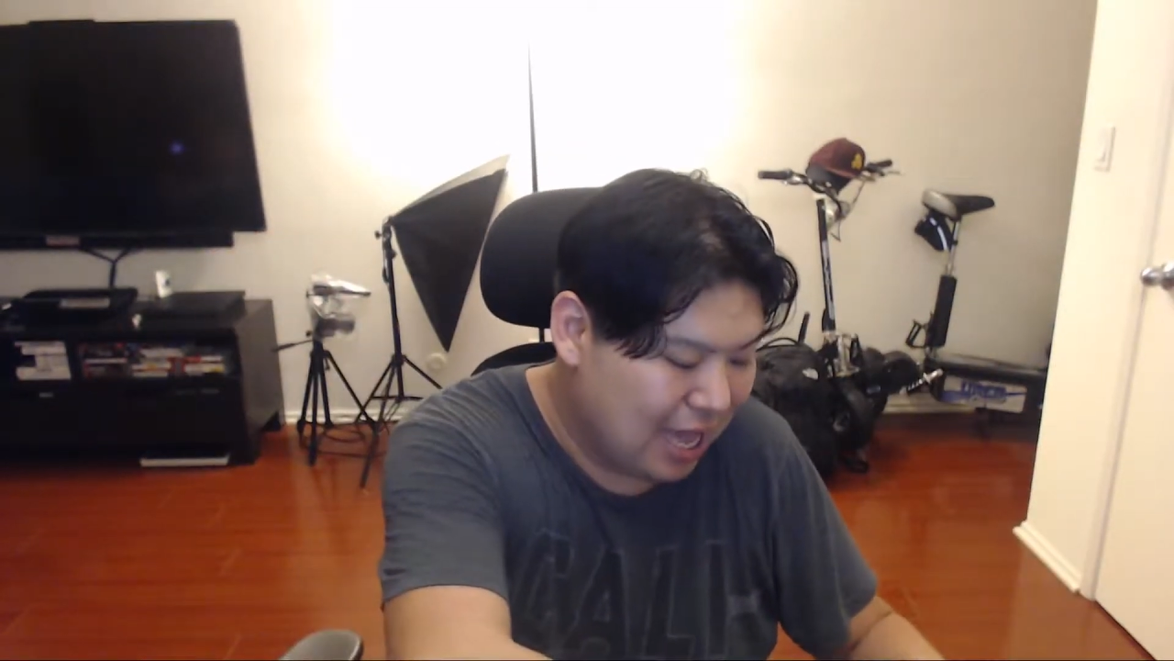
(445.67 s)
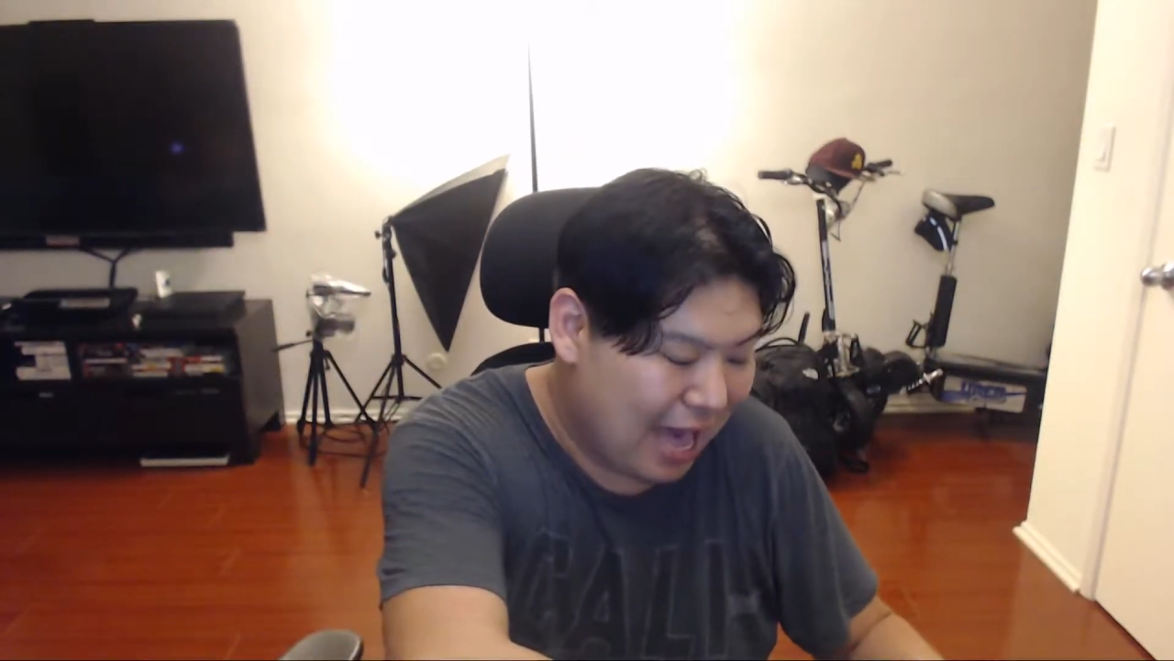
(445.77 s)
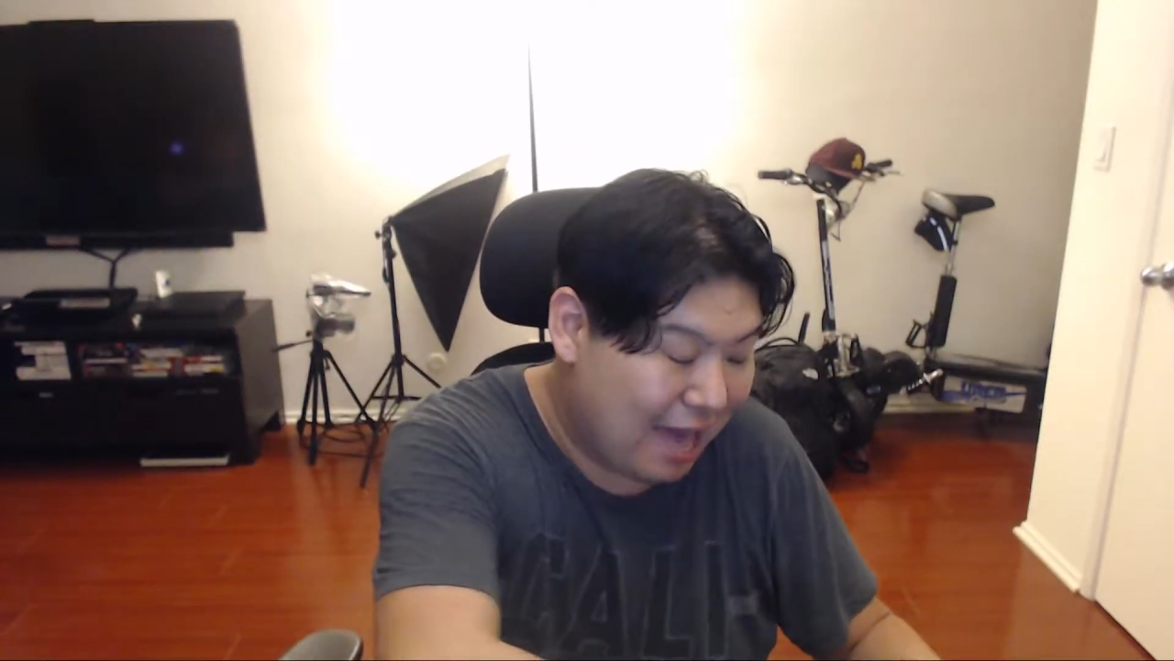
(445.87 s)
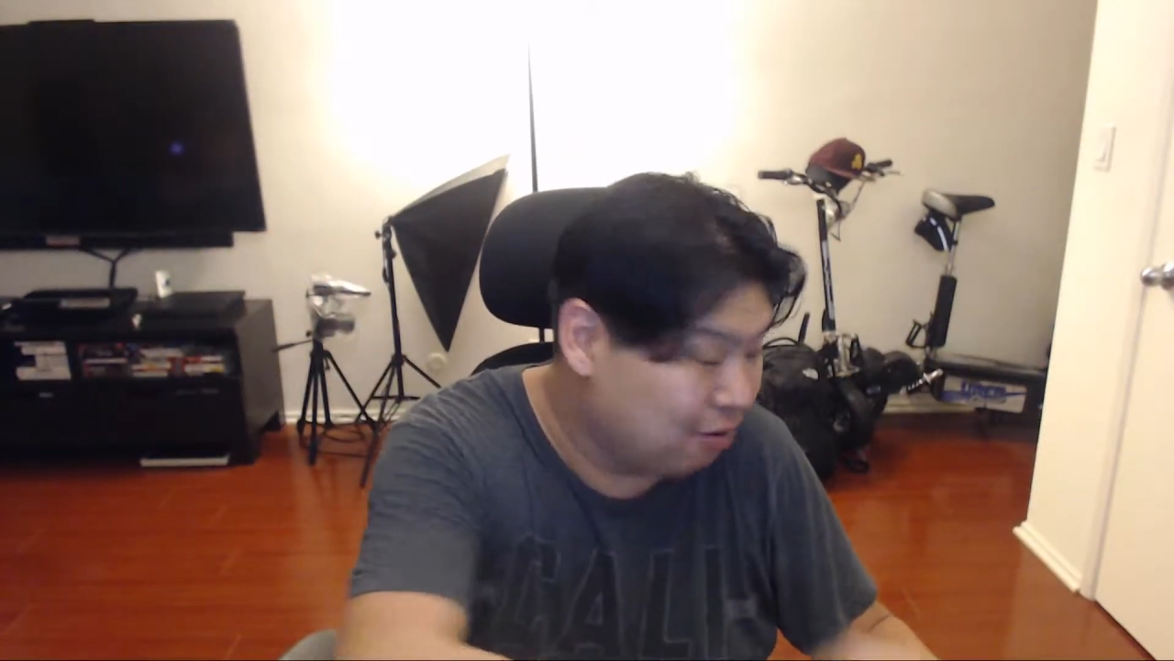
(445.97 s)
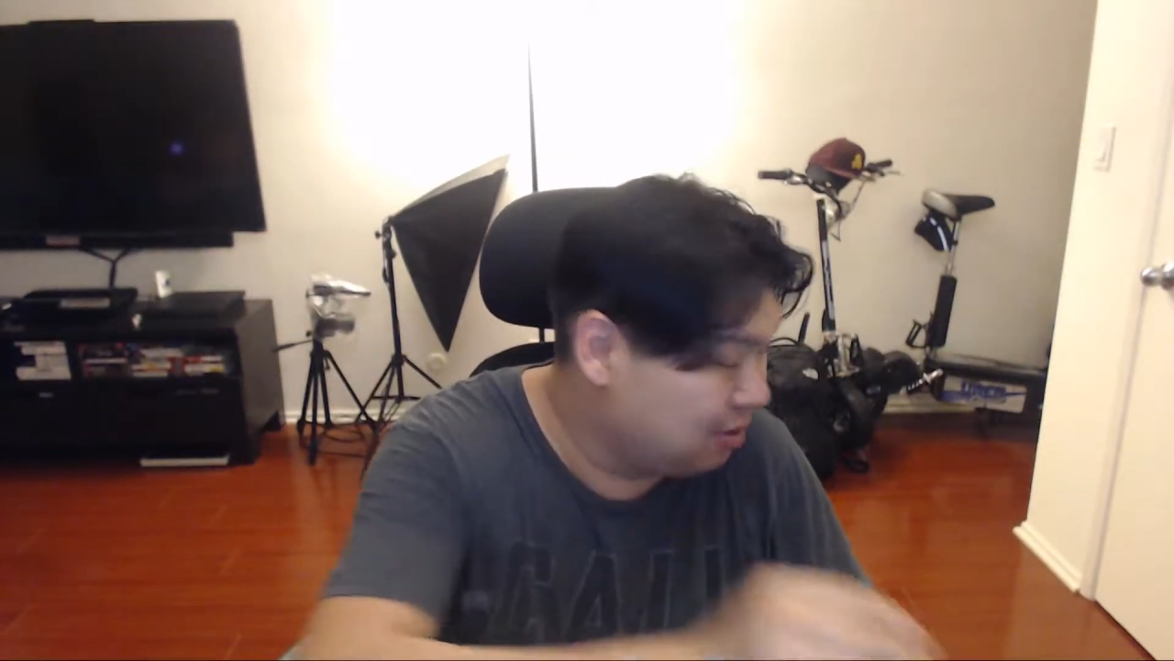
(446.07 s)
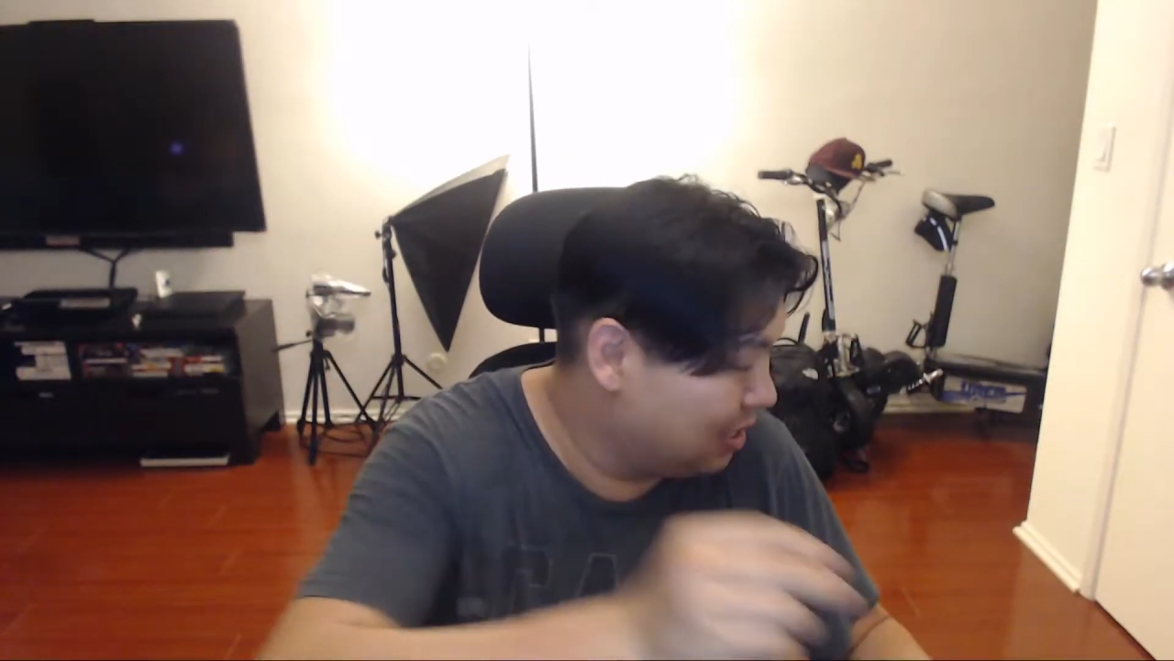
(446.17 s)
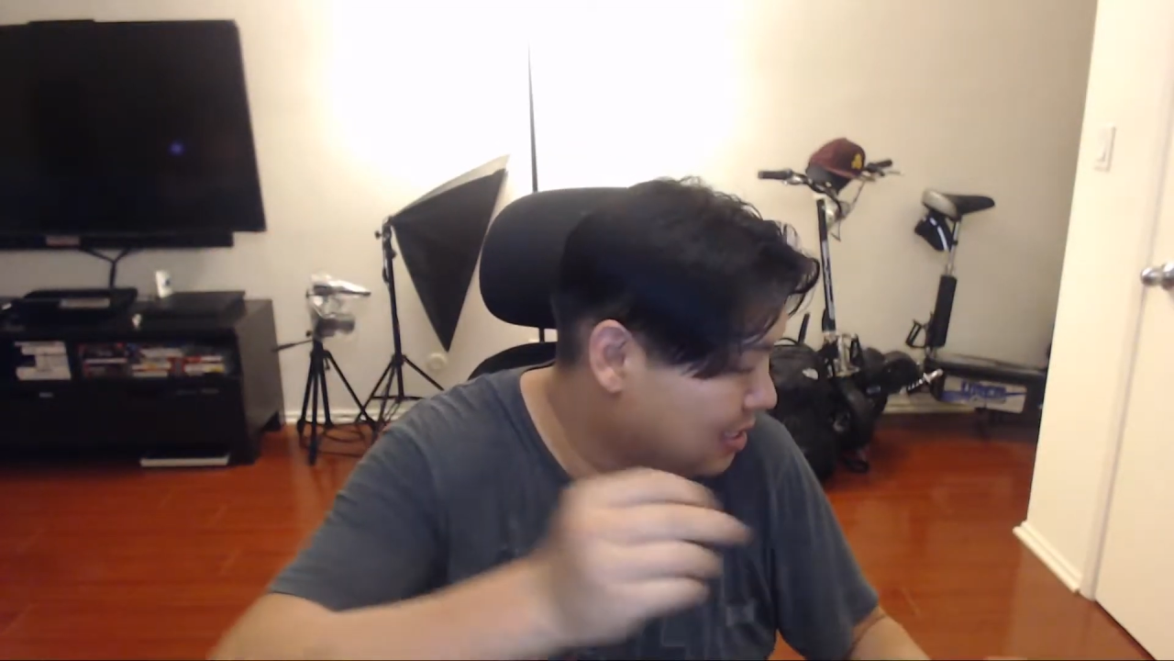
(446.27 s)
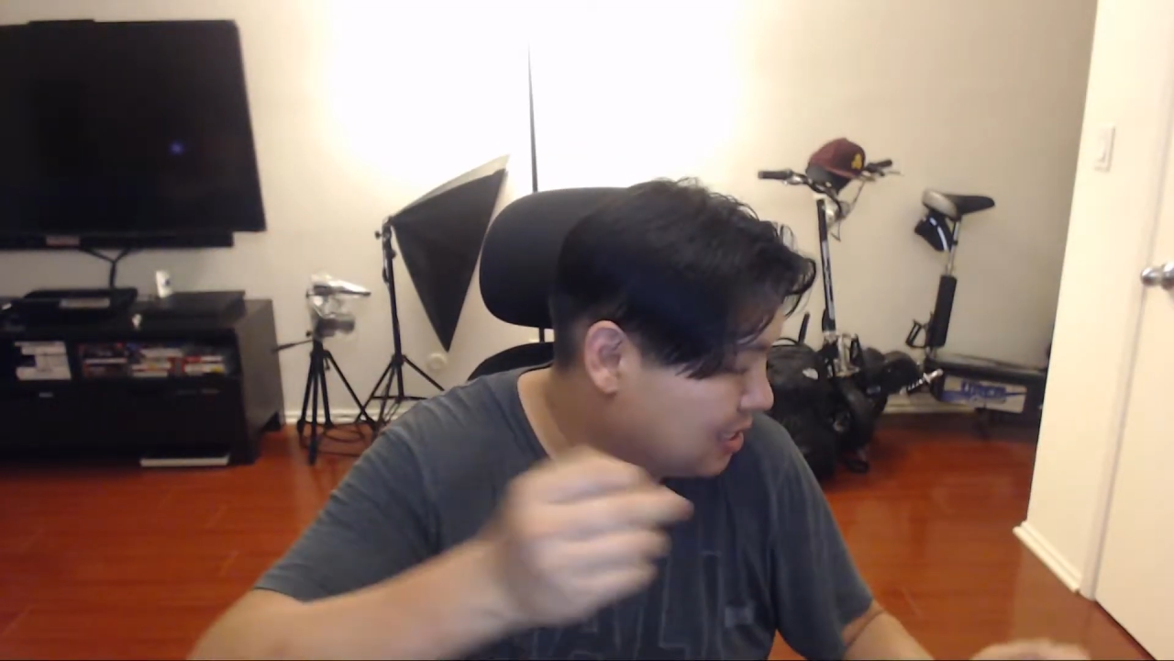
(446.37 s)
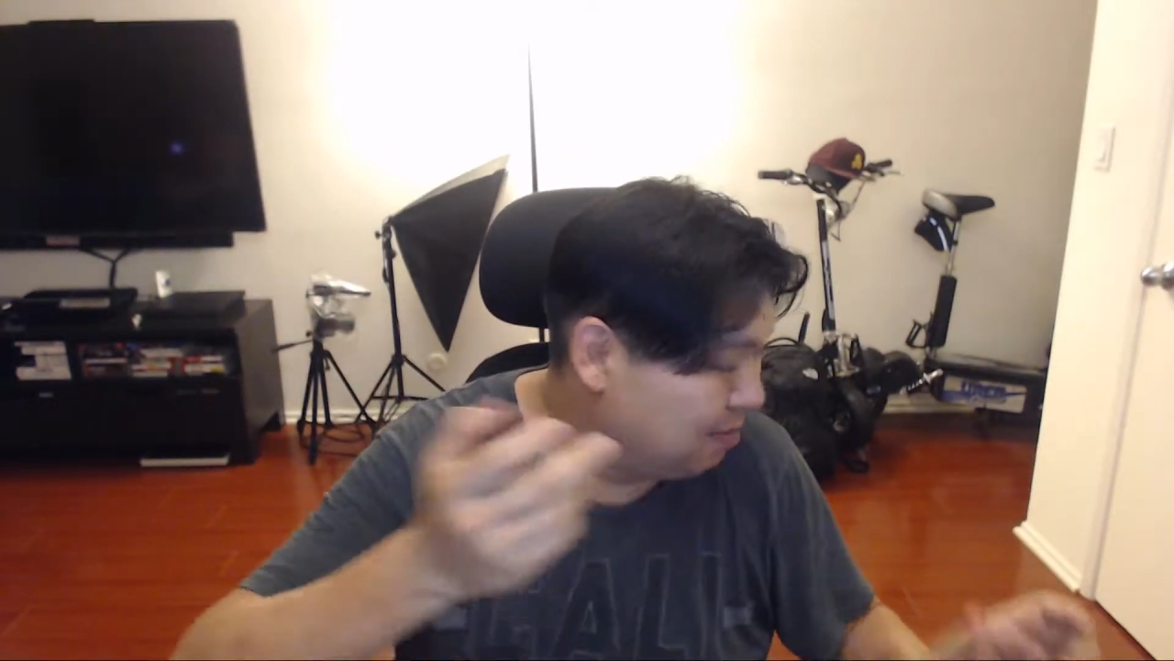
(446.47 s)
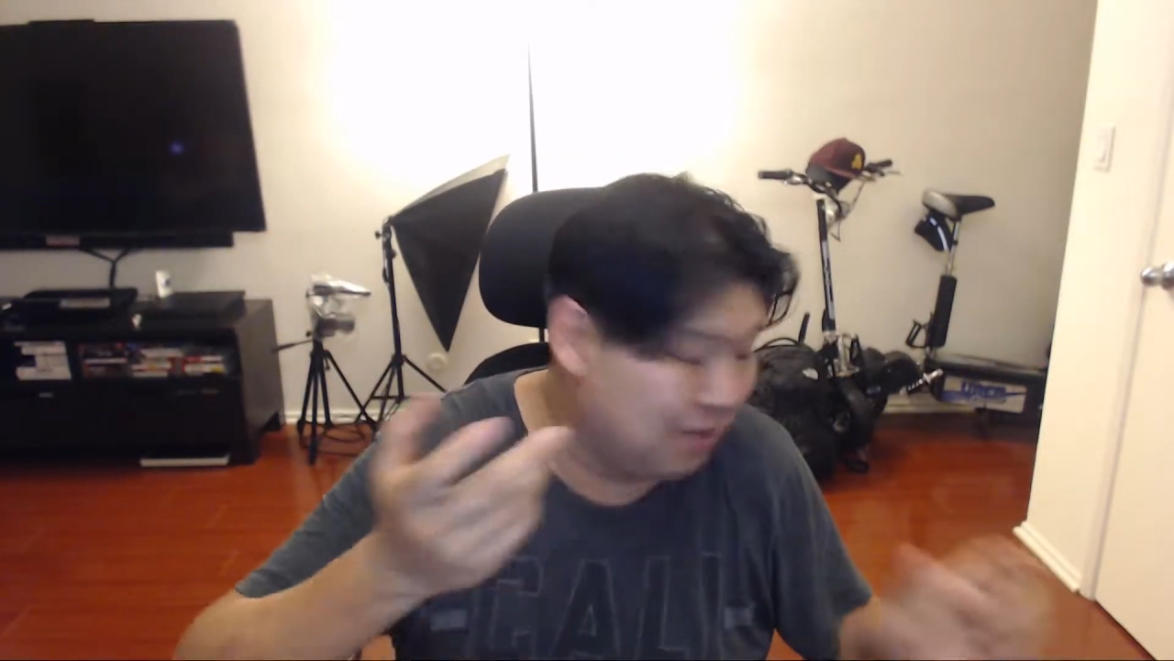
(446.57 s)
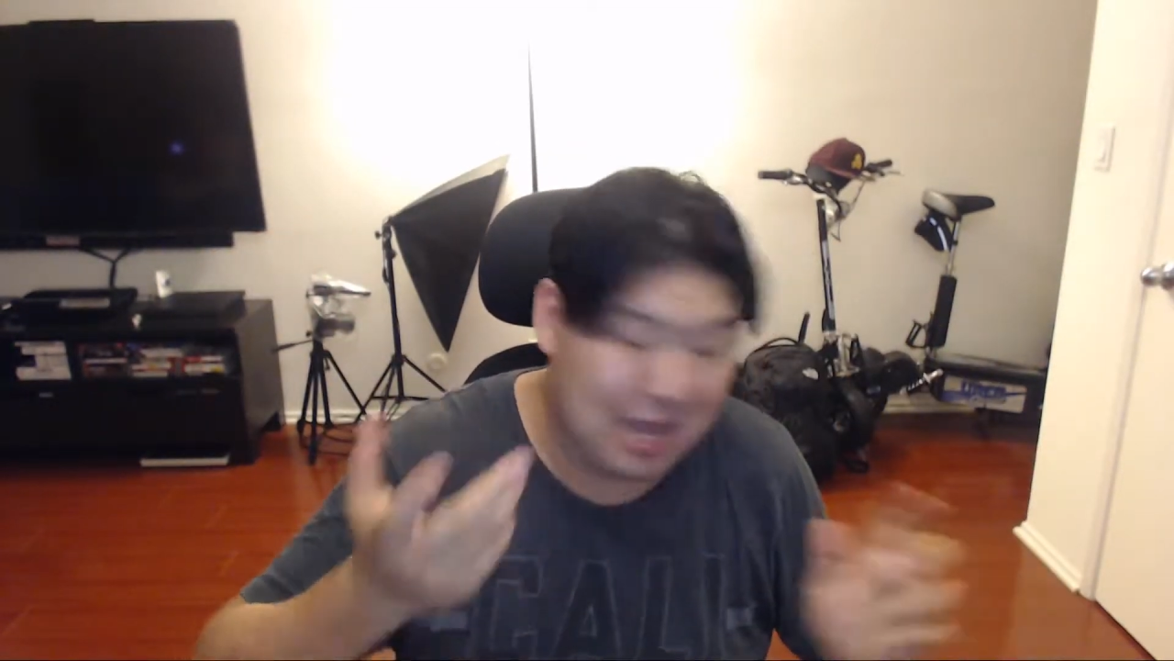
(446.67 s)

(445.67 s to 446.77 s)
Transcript: I don't think it's going to be